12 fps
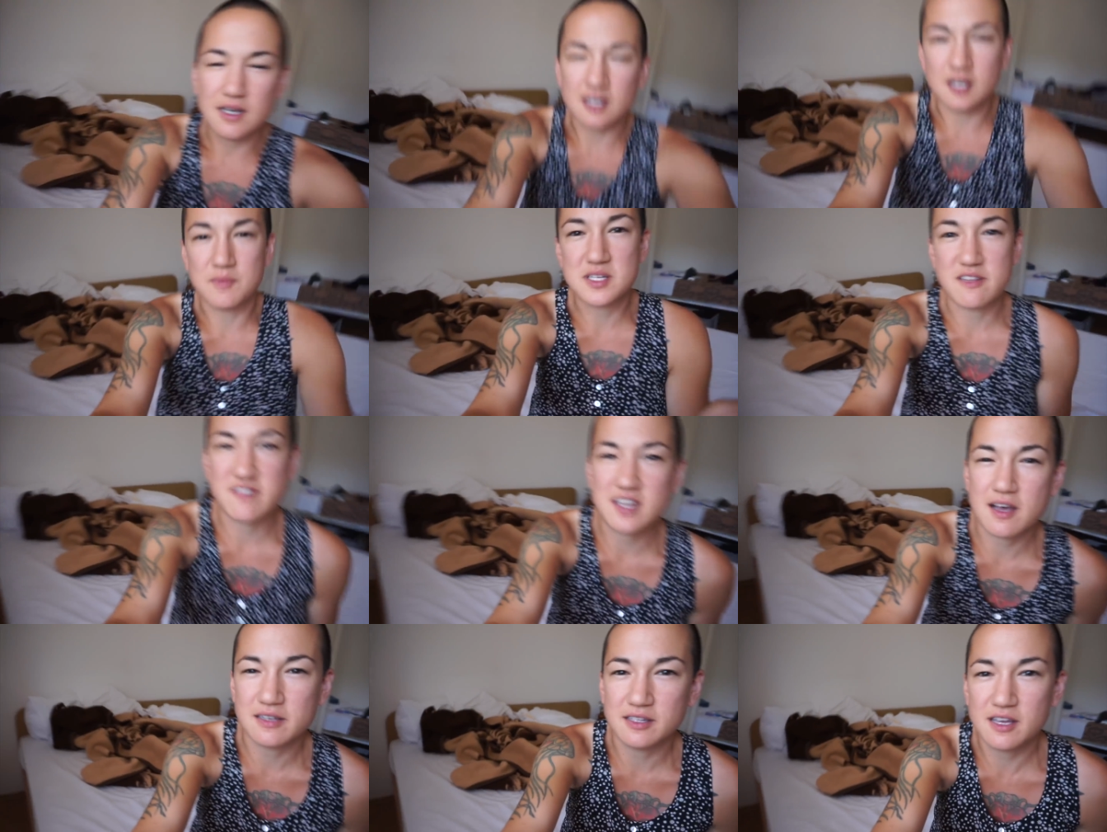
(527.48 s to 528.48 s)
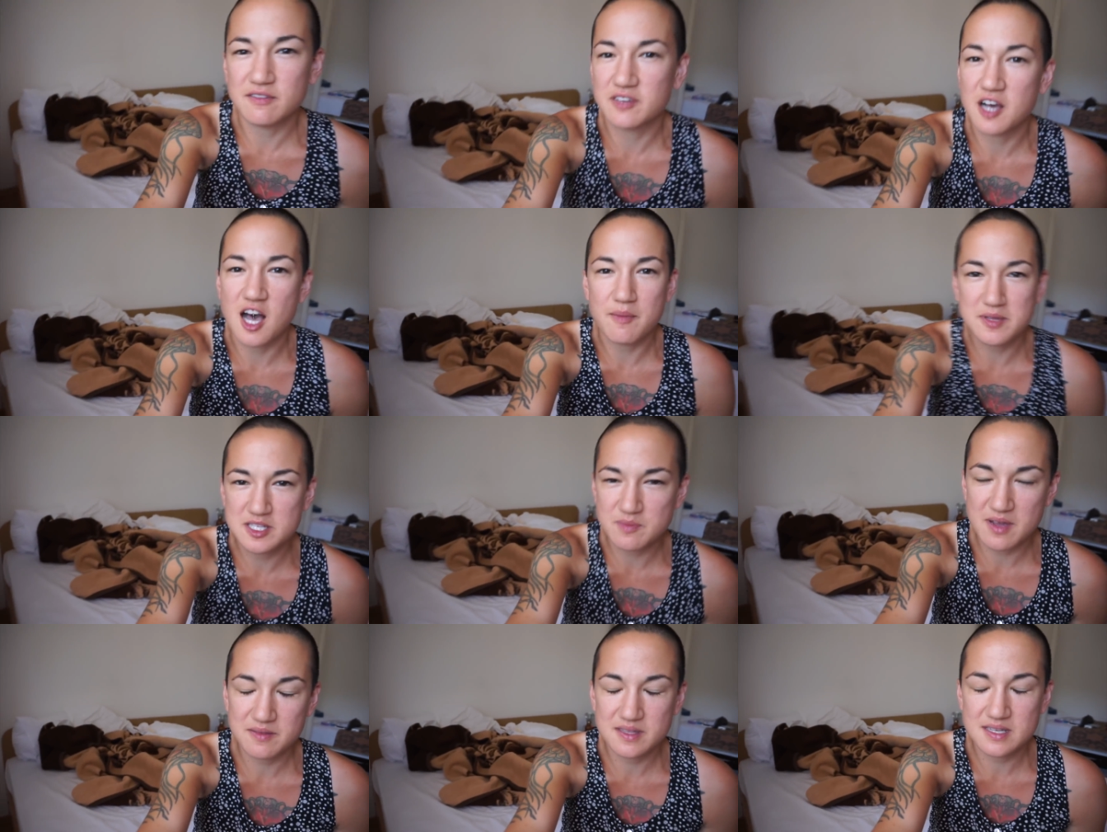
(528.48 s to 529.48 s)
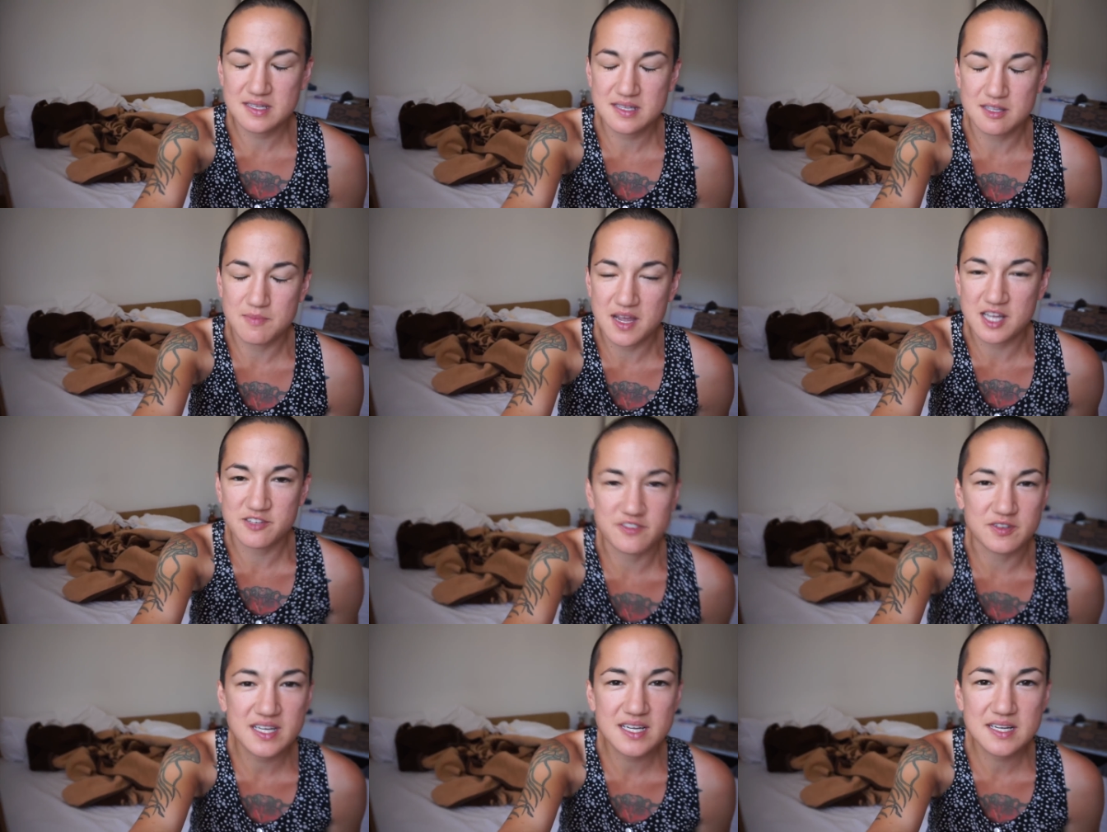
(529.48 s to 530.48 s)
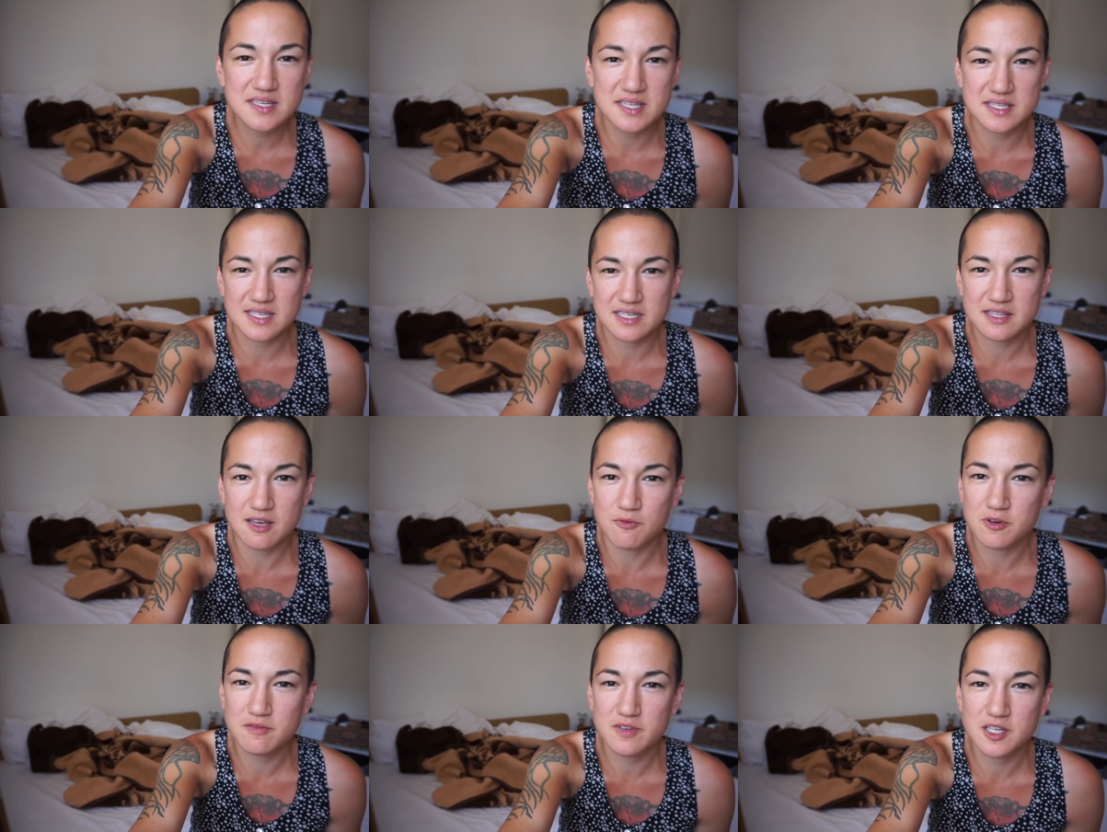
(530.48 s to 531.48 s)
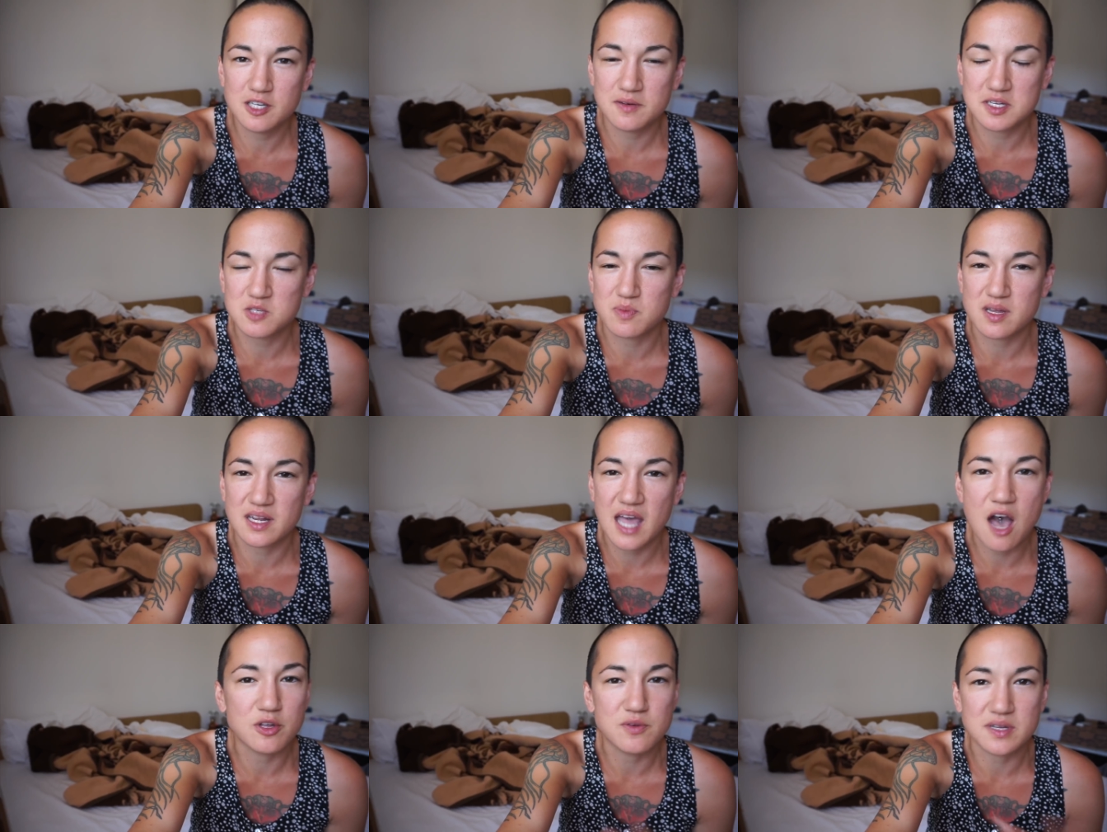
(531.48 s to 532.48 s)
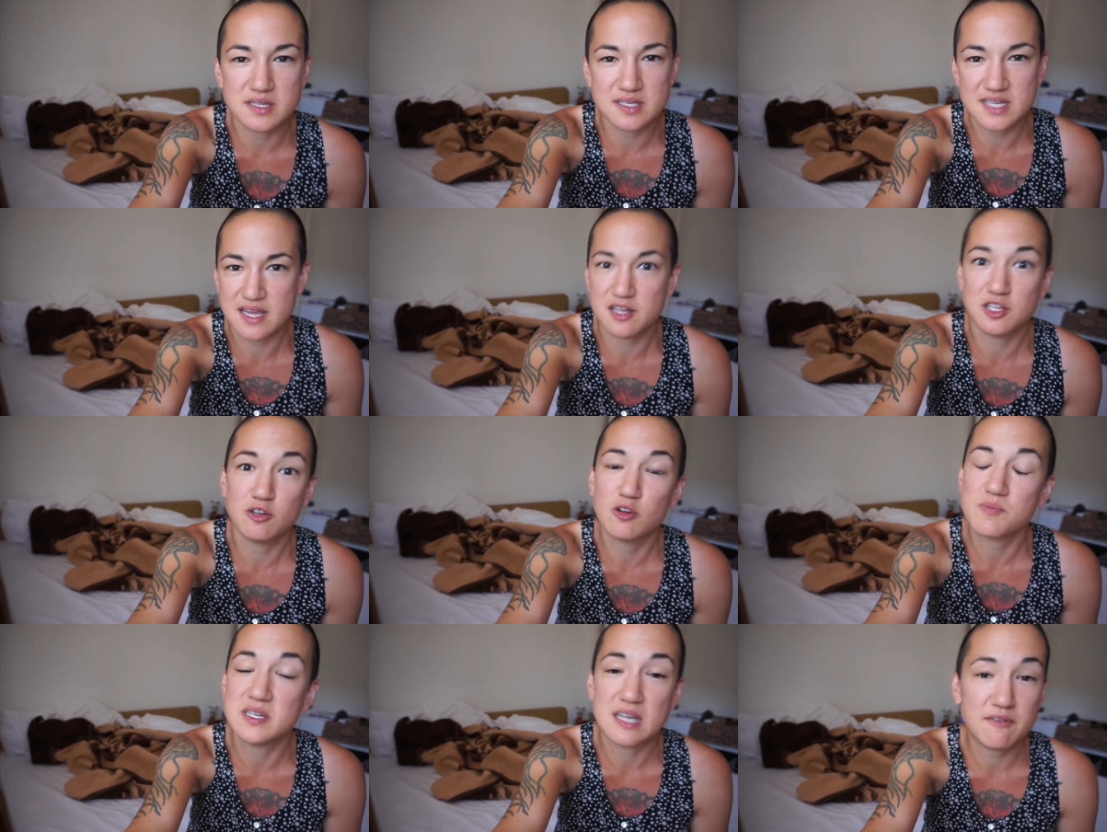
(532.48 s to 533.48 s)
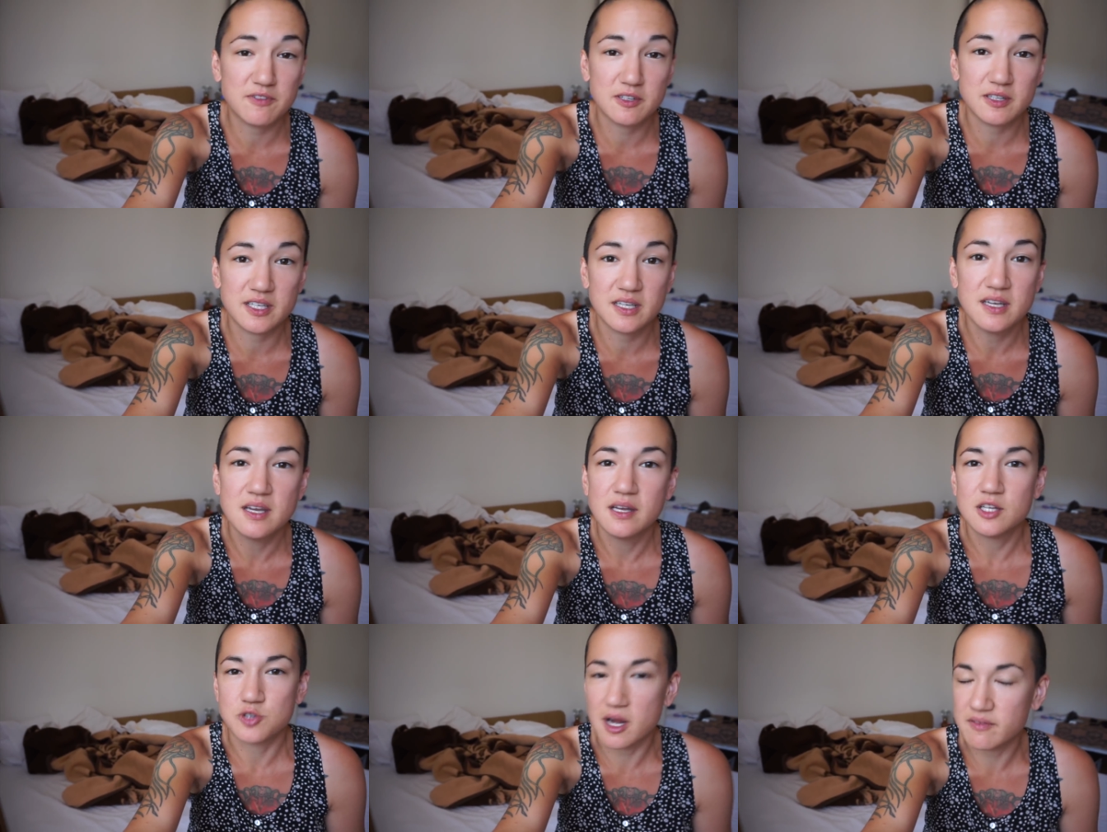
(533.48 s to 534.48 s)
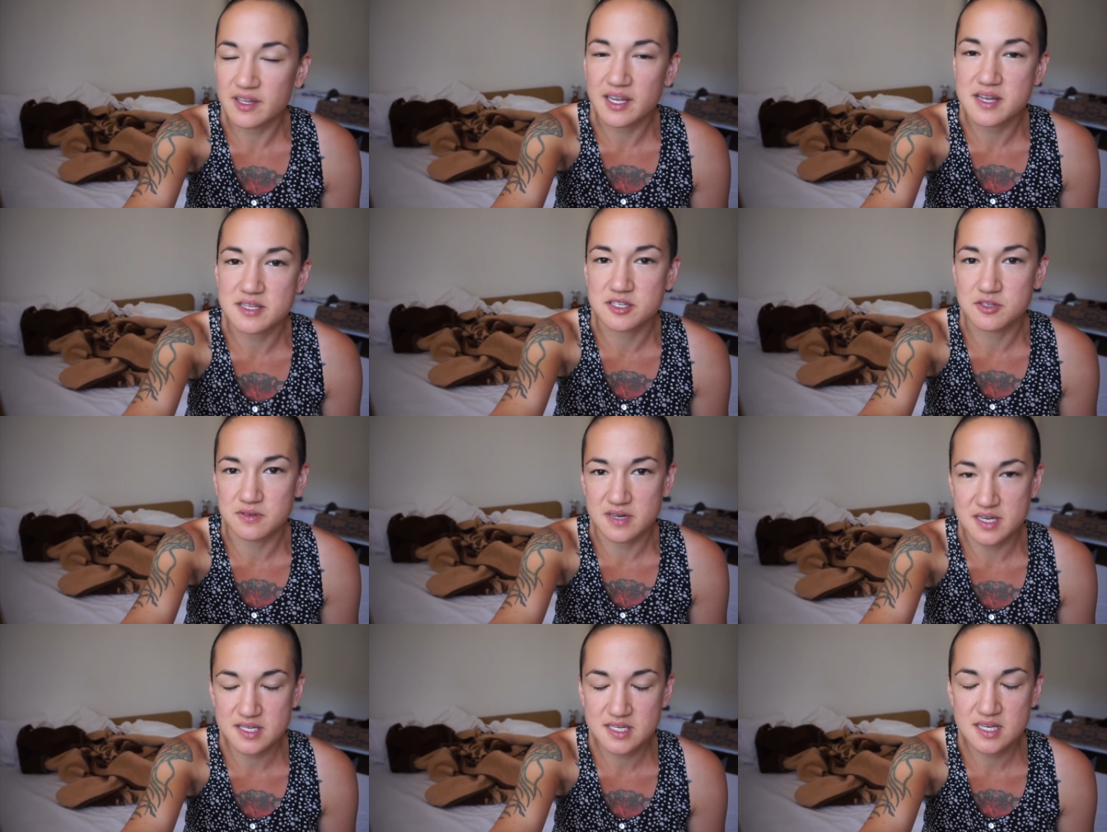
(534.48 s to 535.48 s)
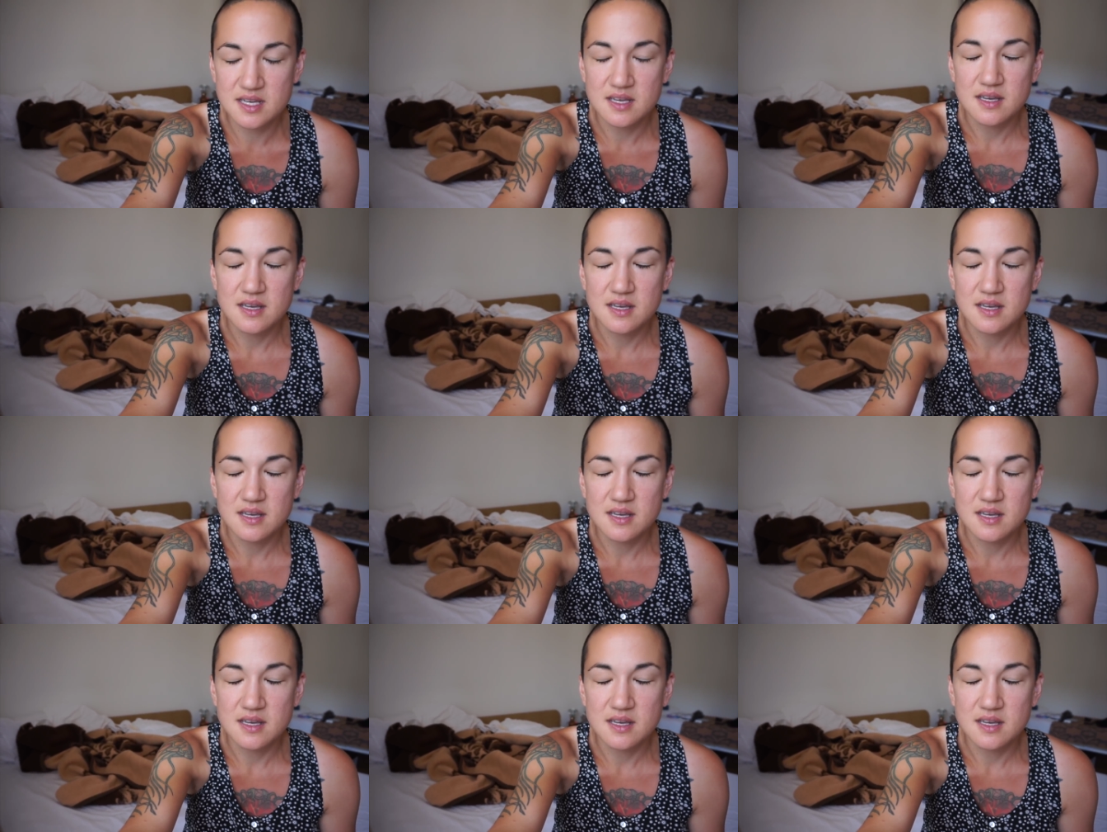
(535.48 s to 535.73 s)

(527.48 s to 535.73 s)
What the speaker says: because I've gotten a lot of comments about this in the past few days since I did that one video explaining how you can stay in Europe indefinitely, traveling as a tourist.